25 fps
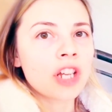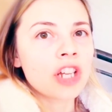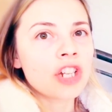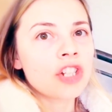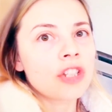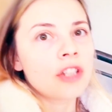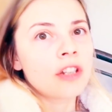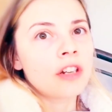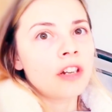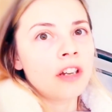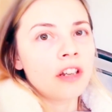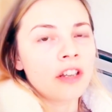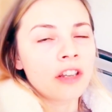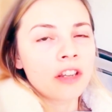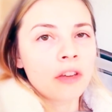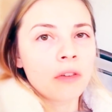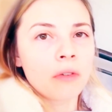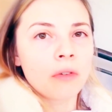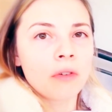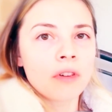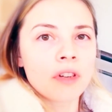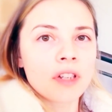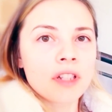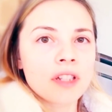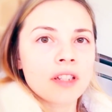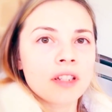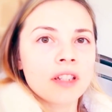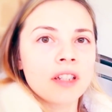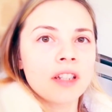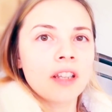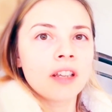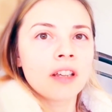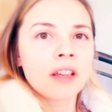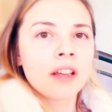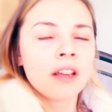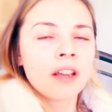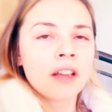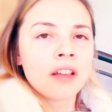reading a book,
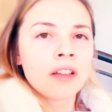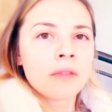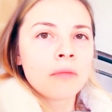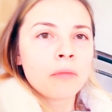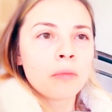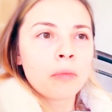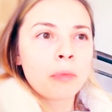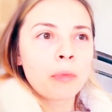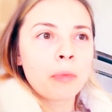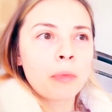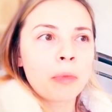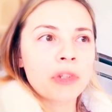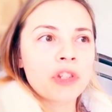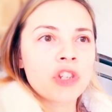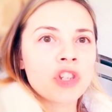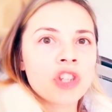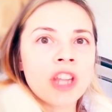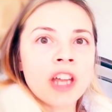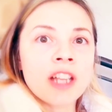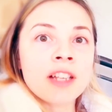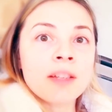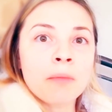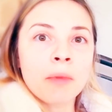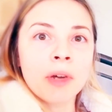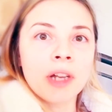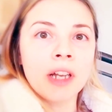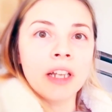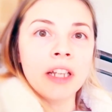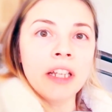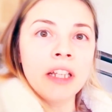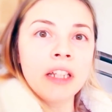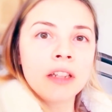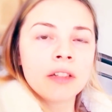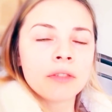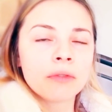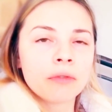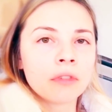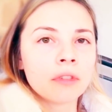it might as well be a
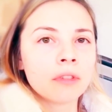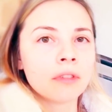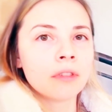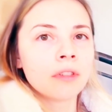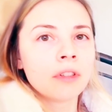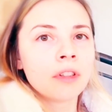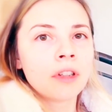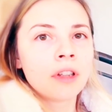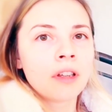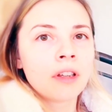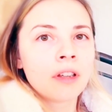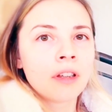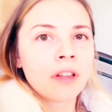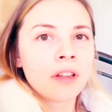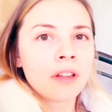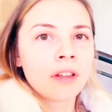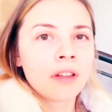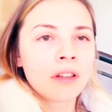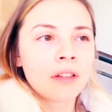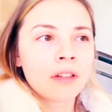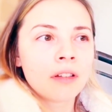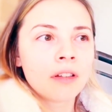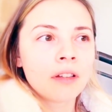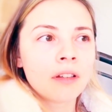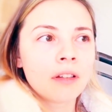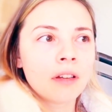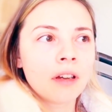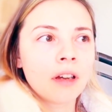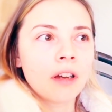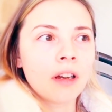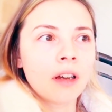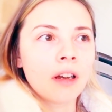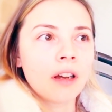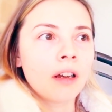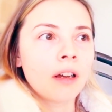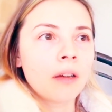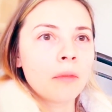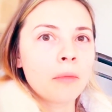religious one to read
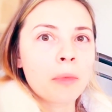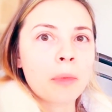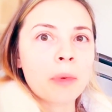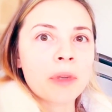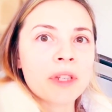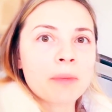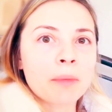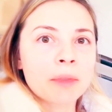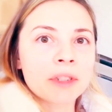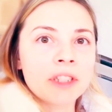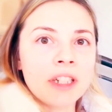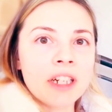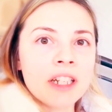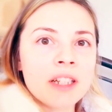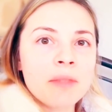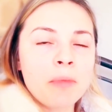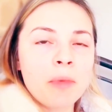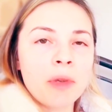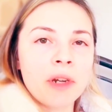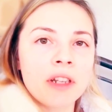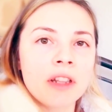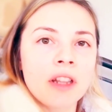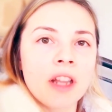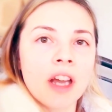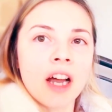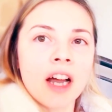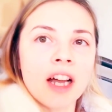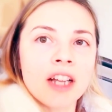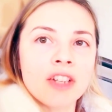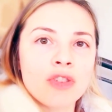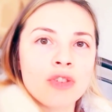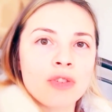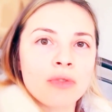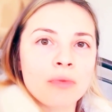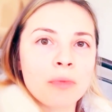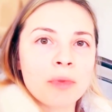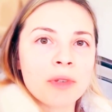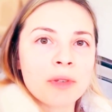a prayer, to watch a
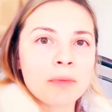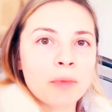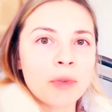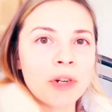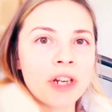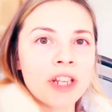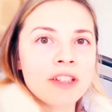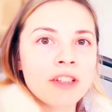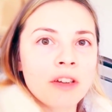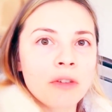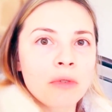program,